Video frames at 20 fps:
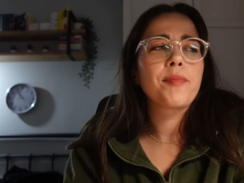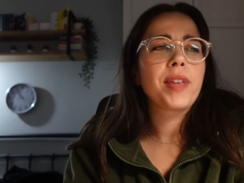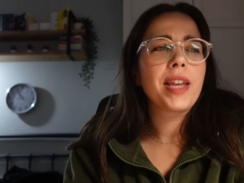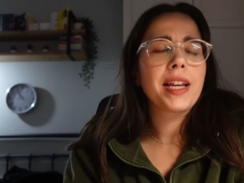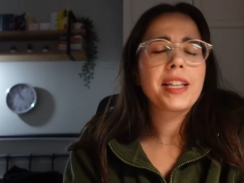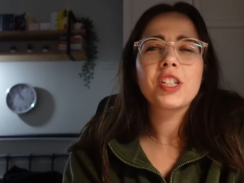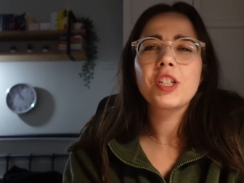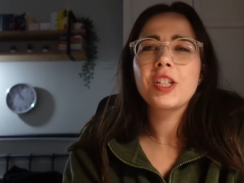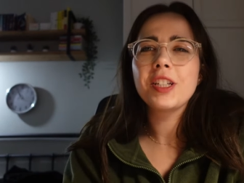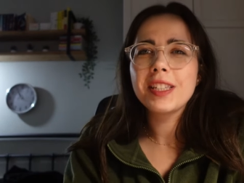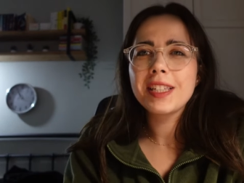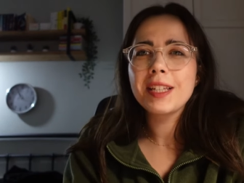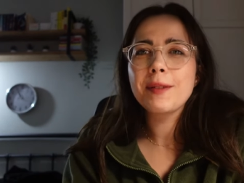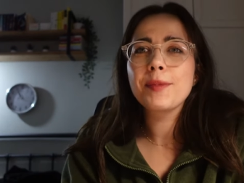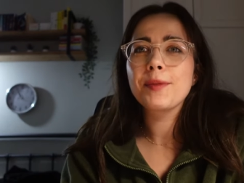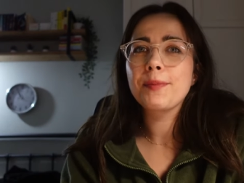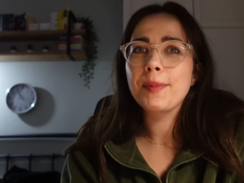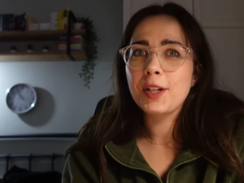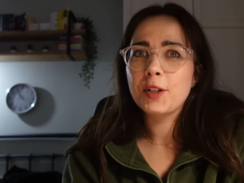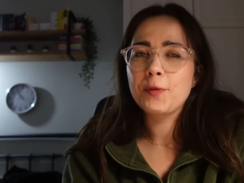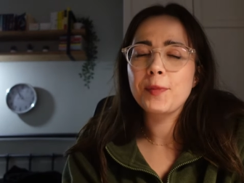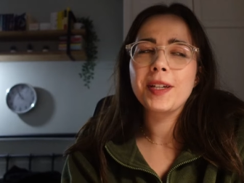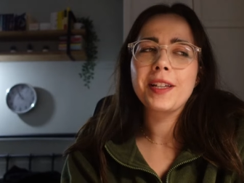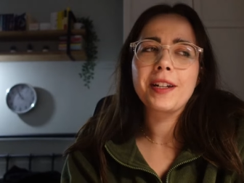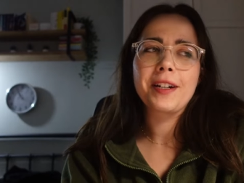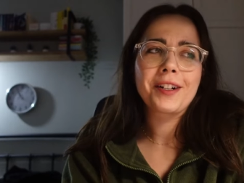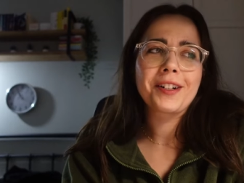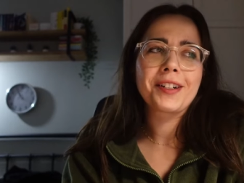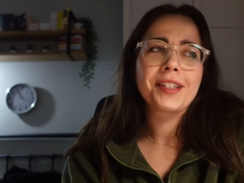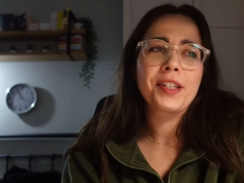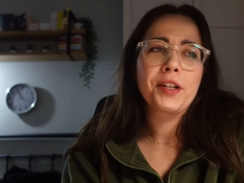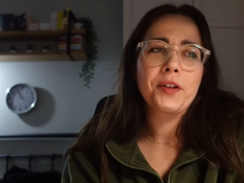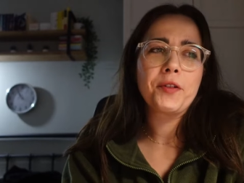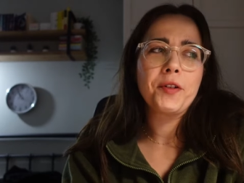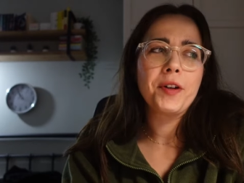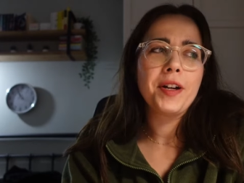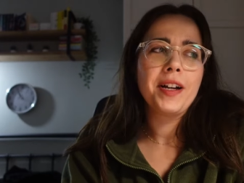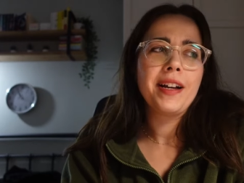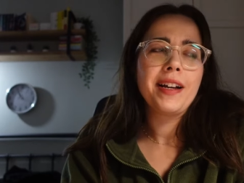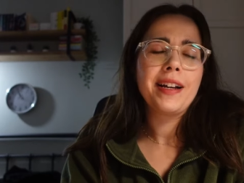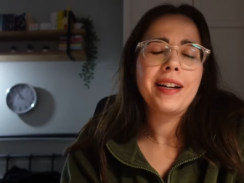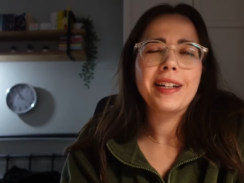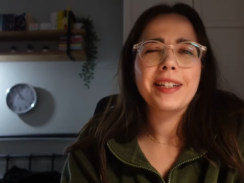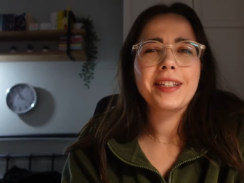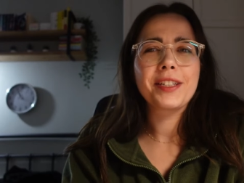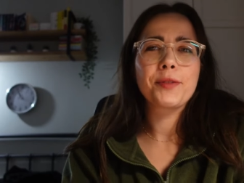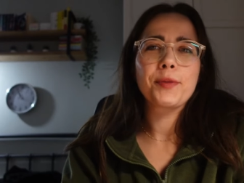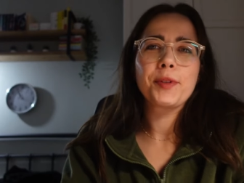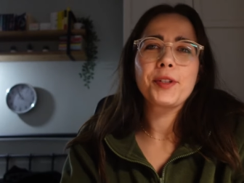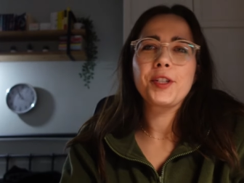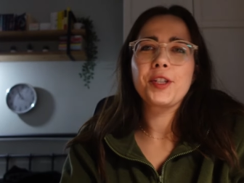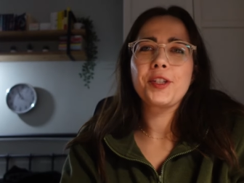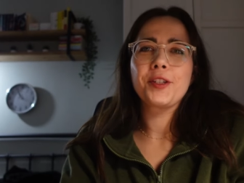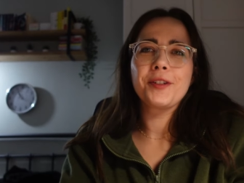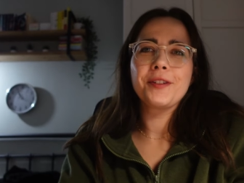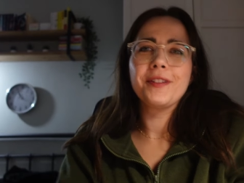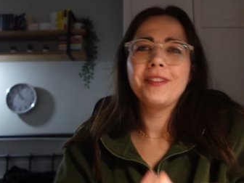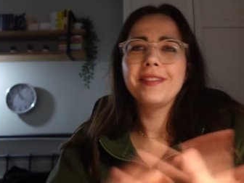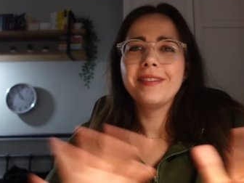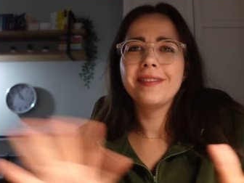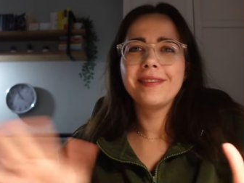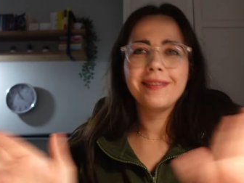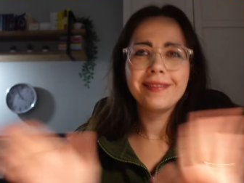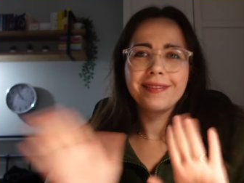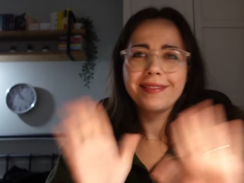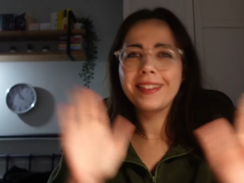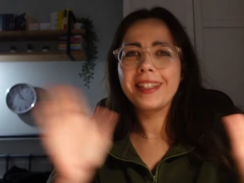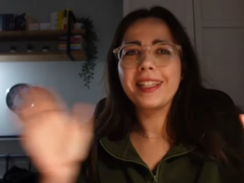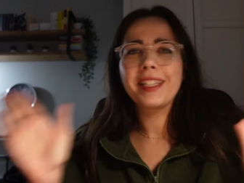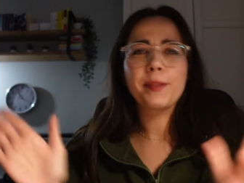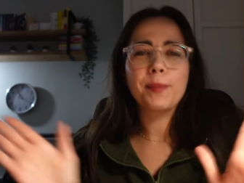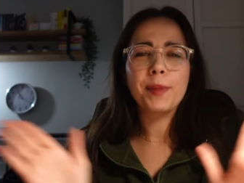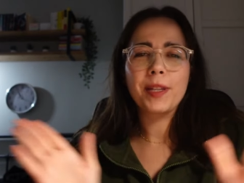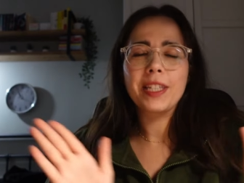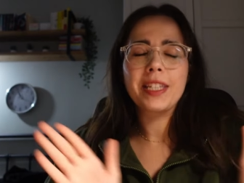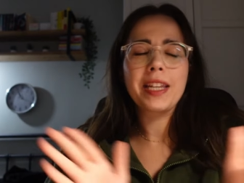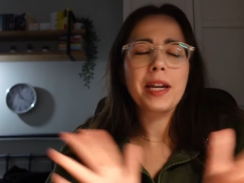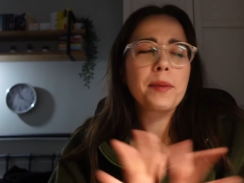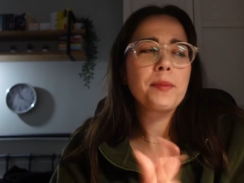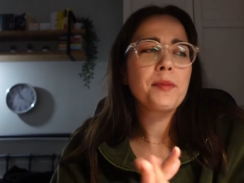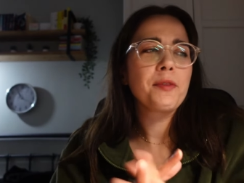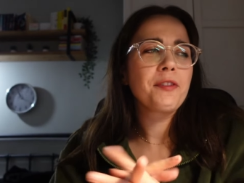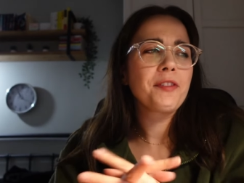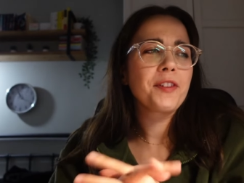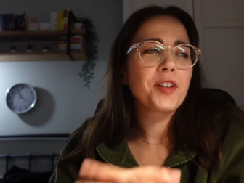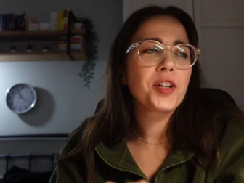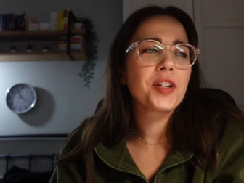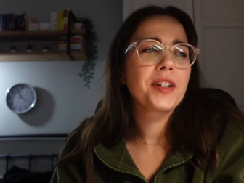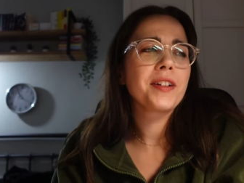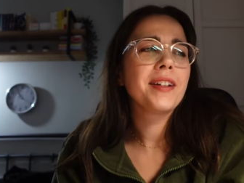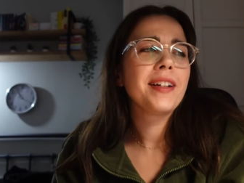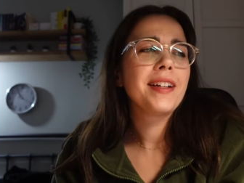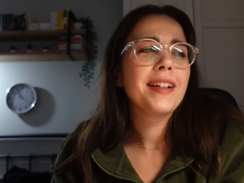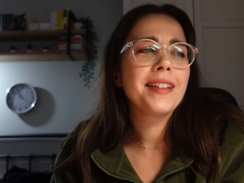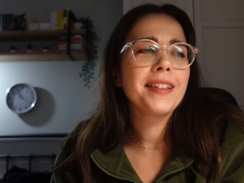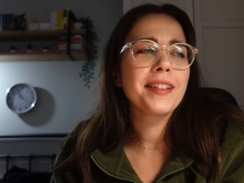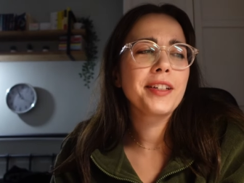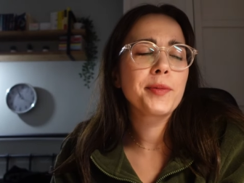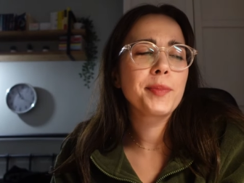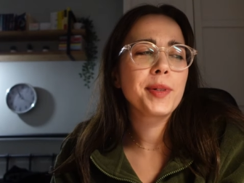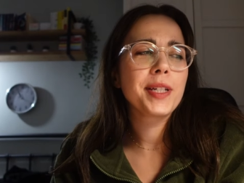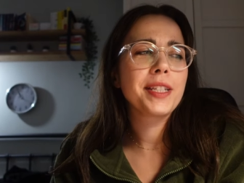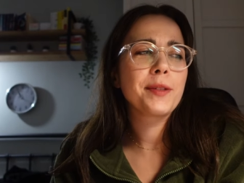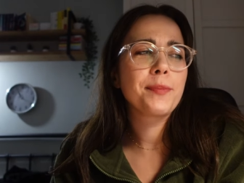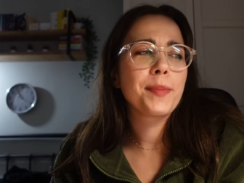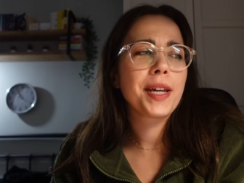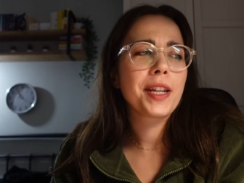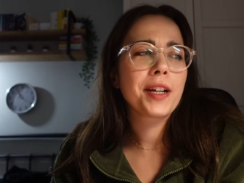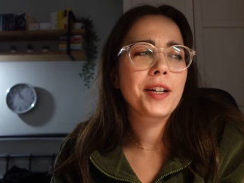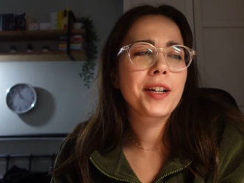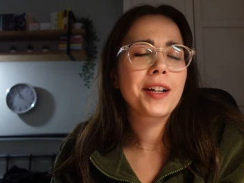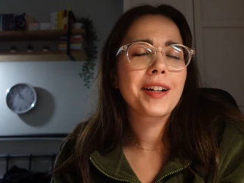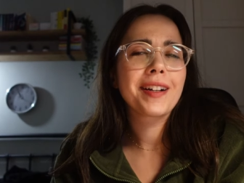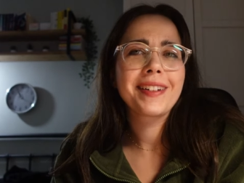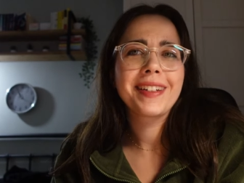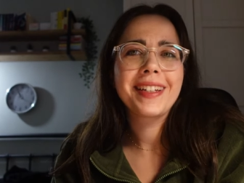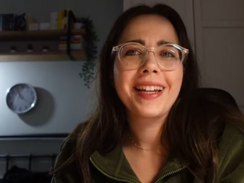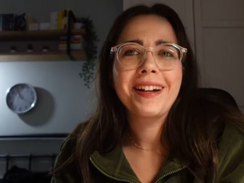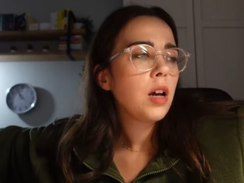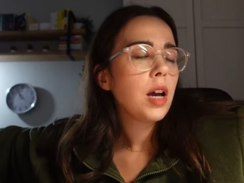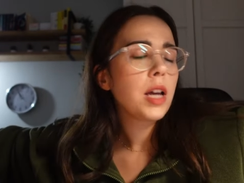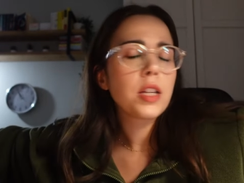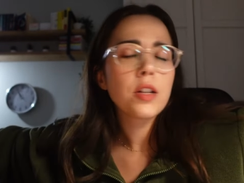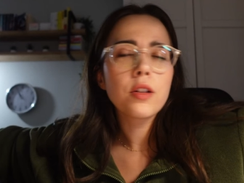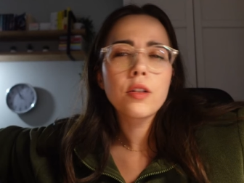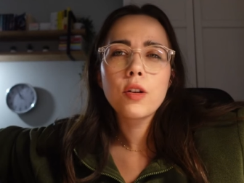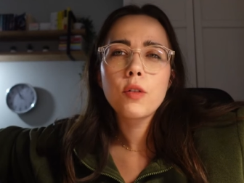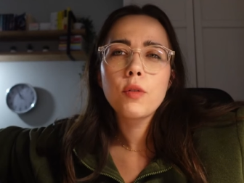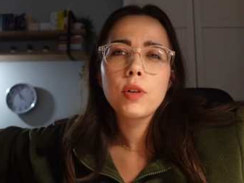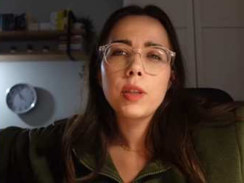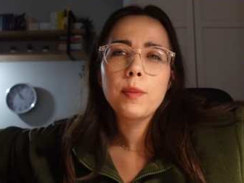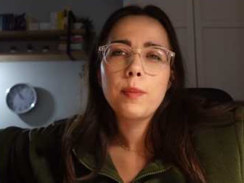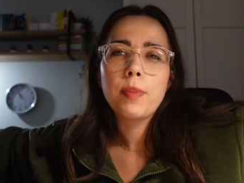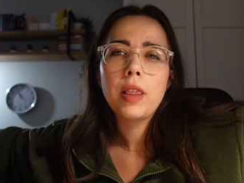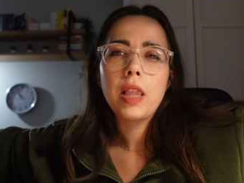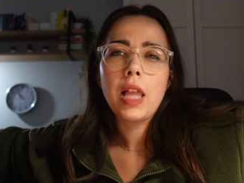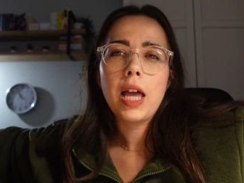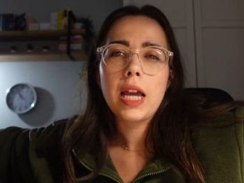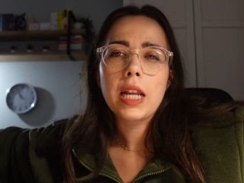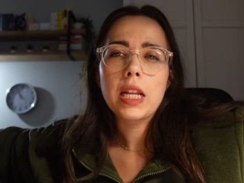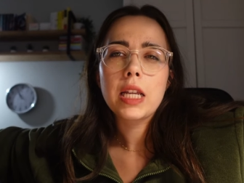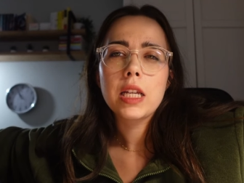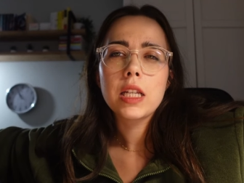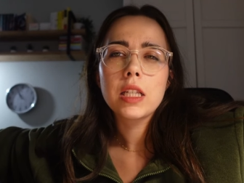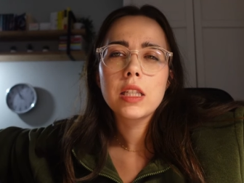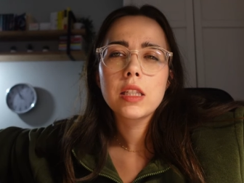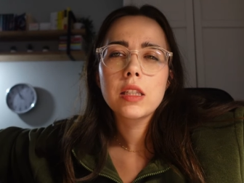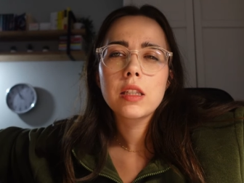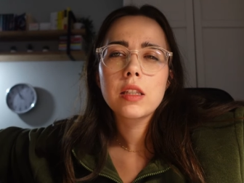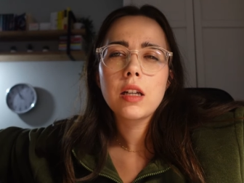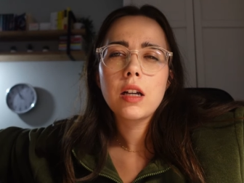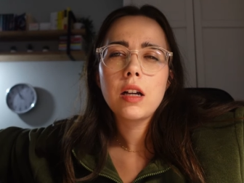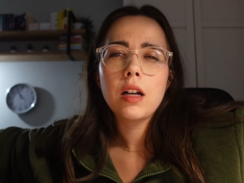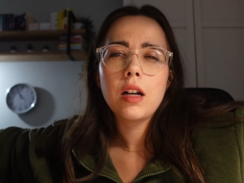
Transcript: yeah, she seems much better, so I just wanted to spend time with her a little bit, pet her. Yeah, I don't know what the plan is.